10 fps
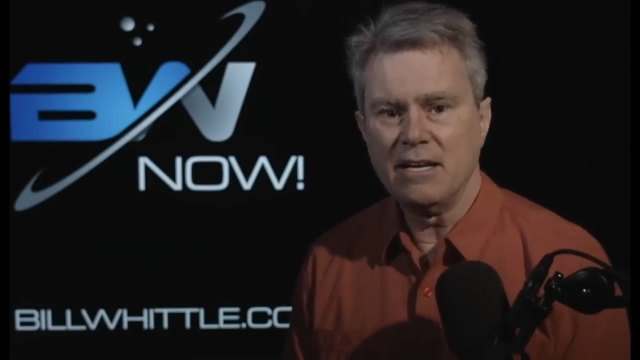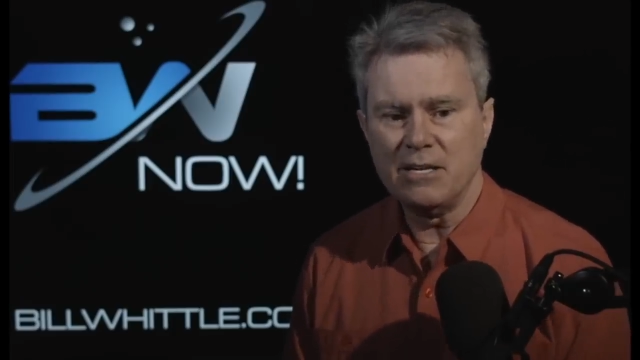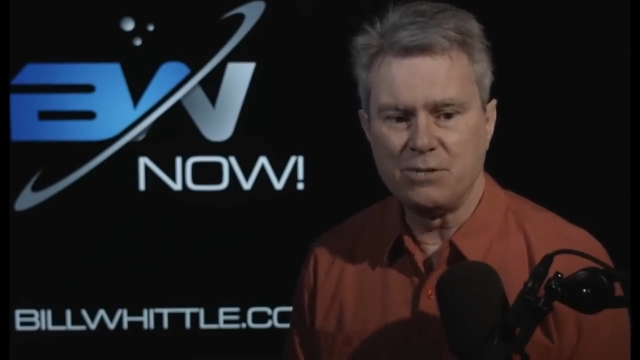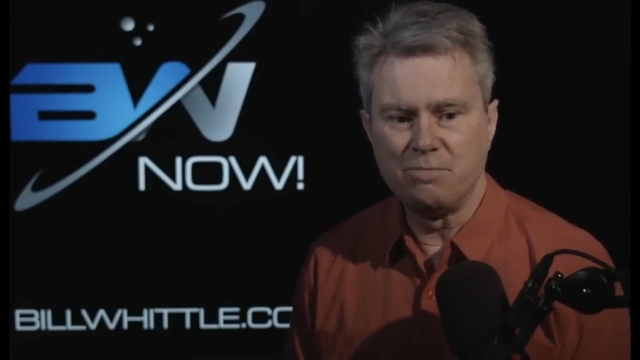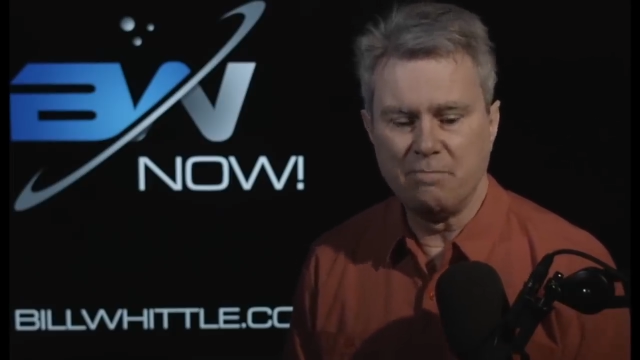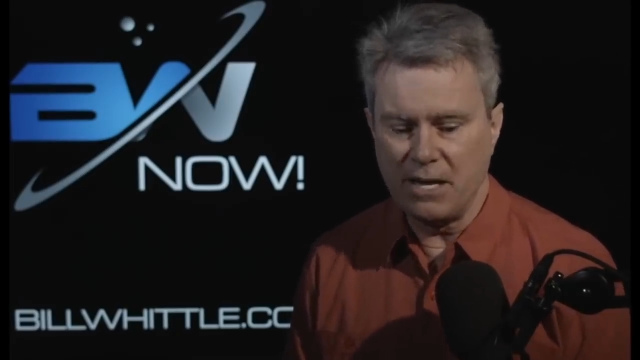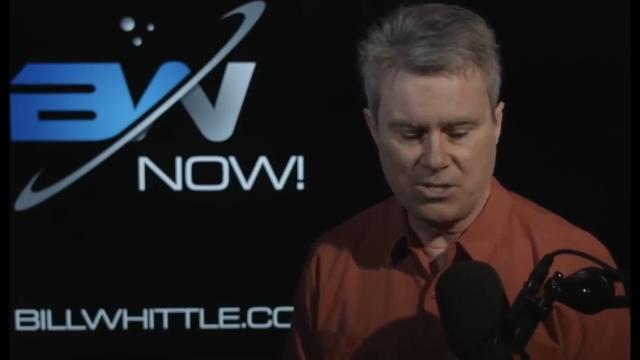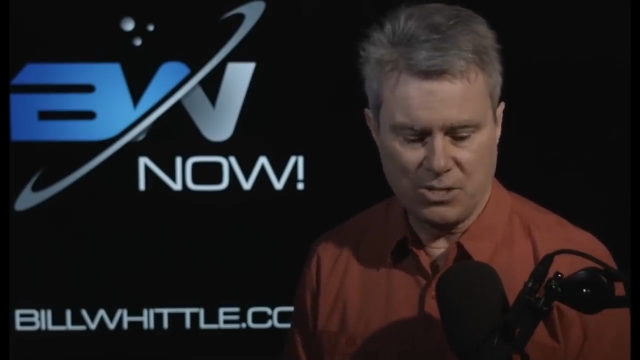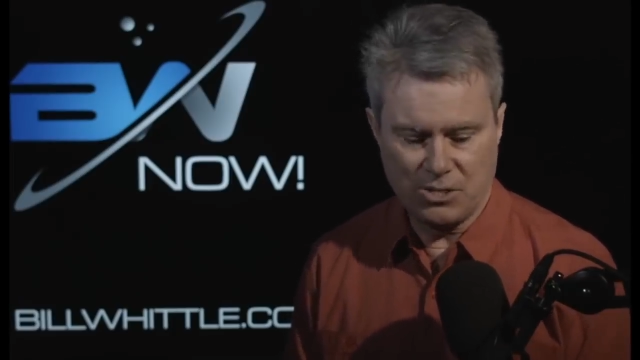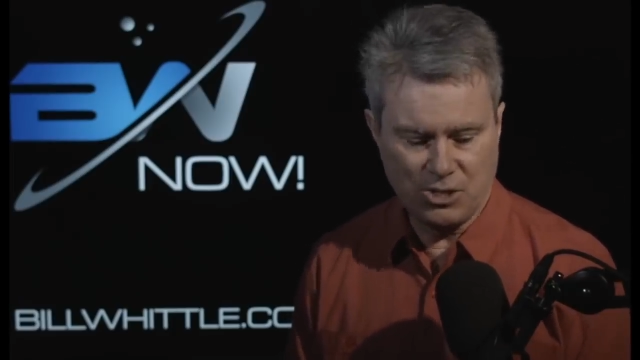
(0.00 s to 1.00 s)

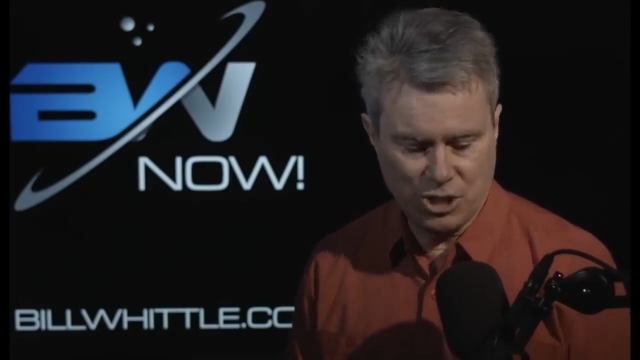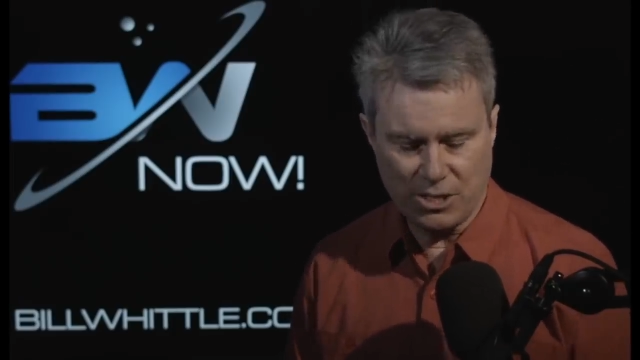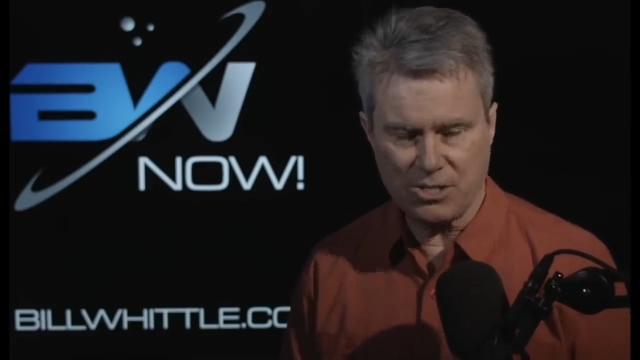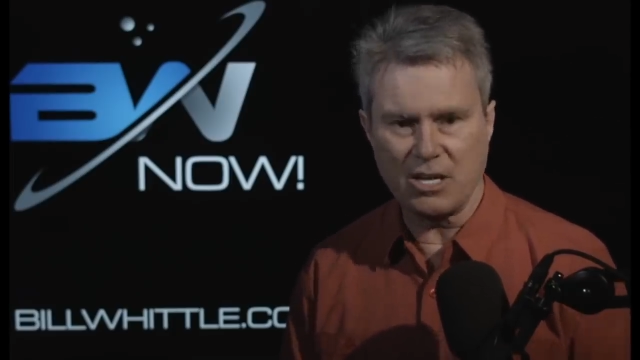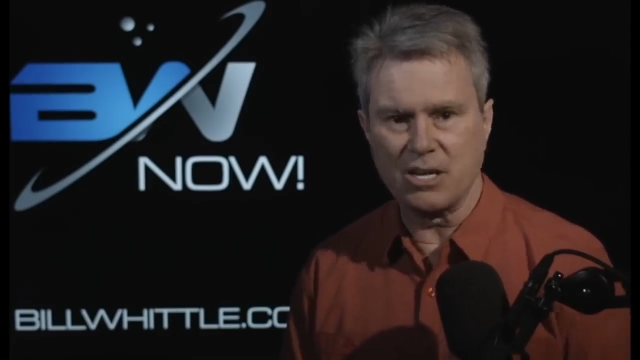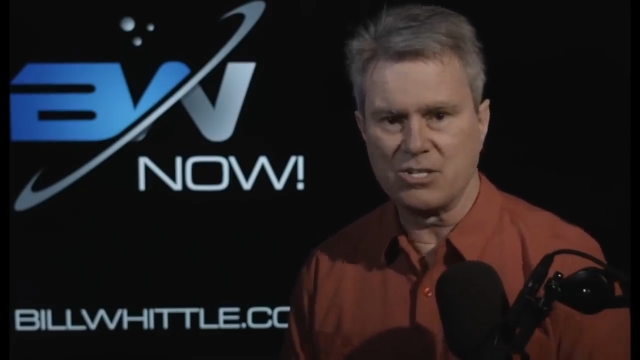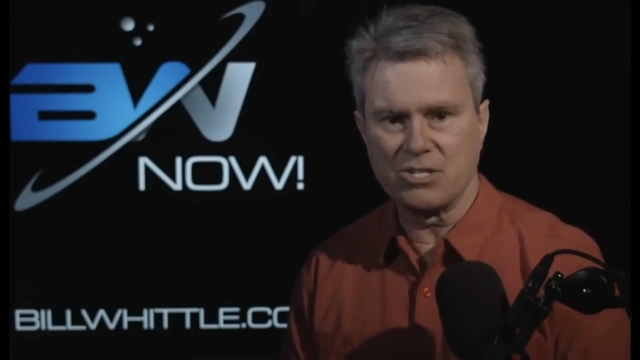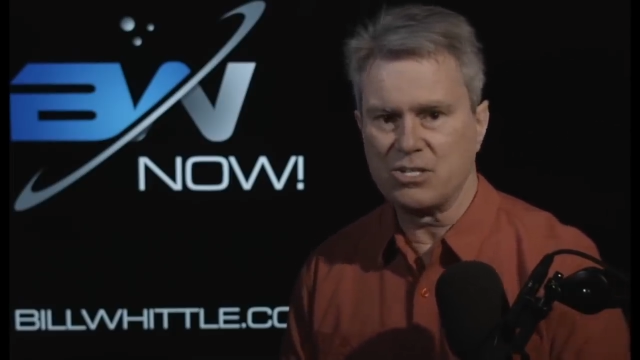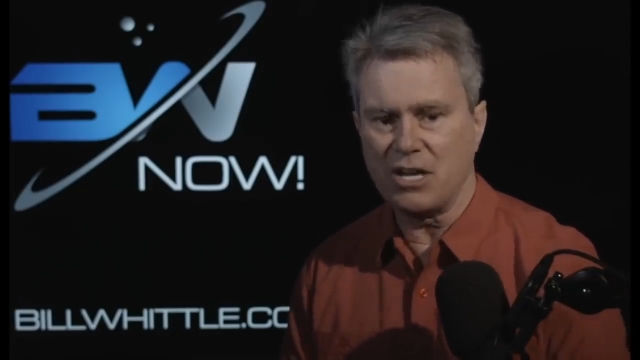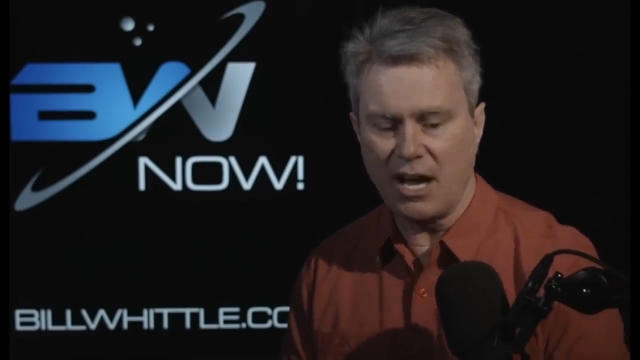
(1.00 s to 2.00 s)
is just
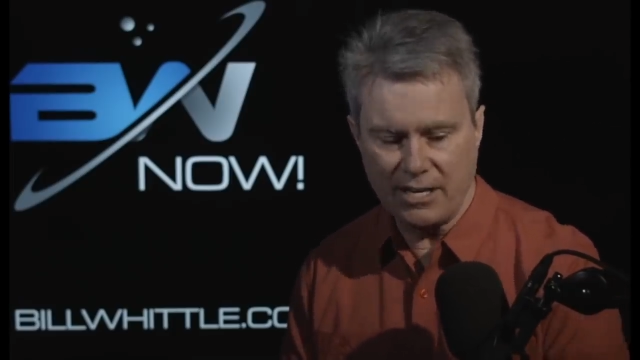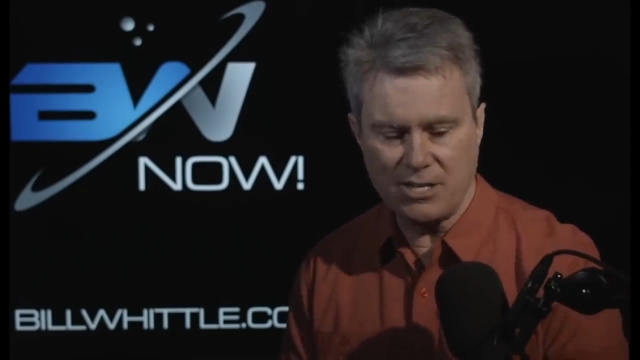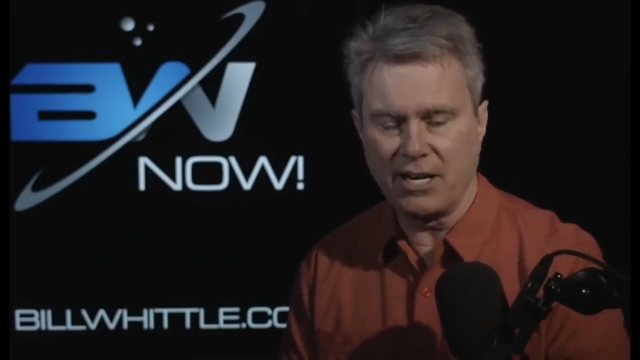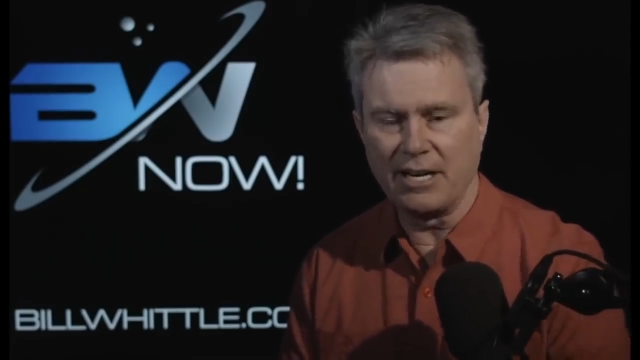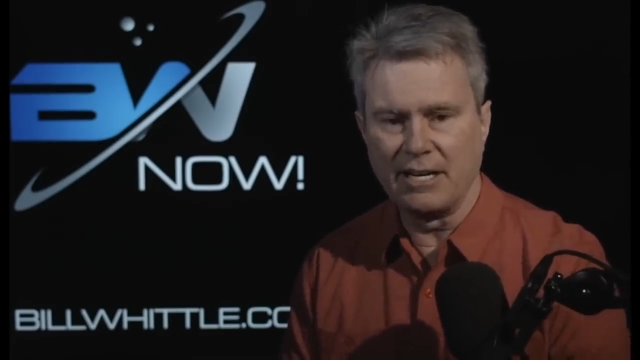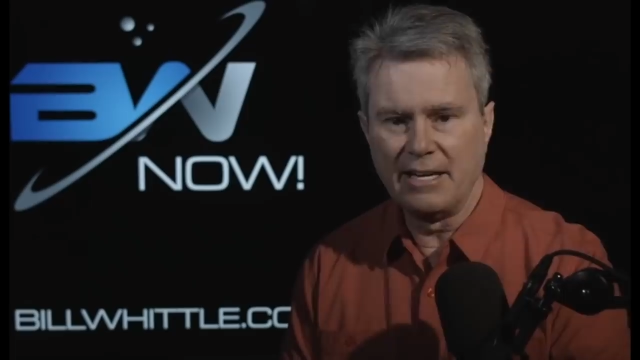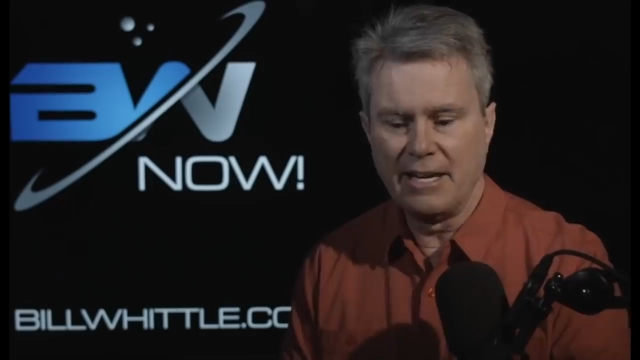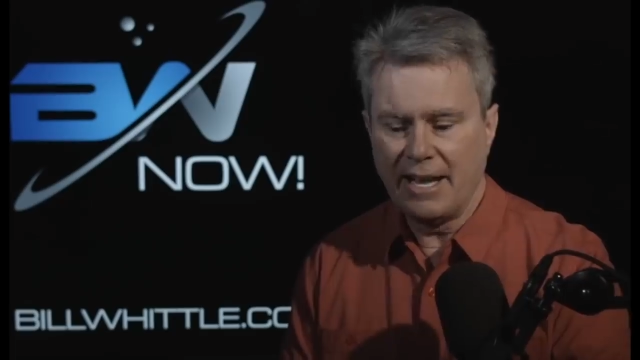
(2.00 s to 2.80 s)
astonishing,